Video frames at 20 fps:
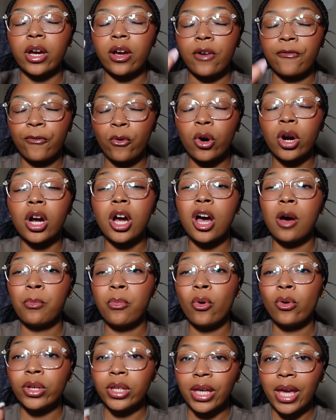For a
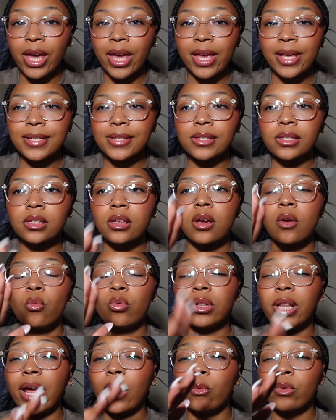couple, yes,
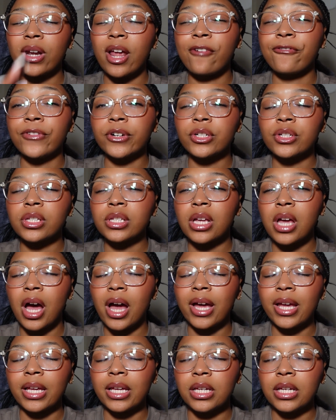but like when I first got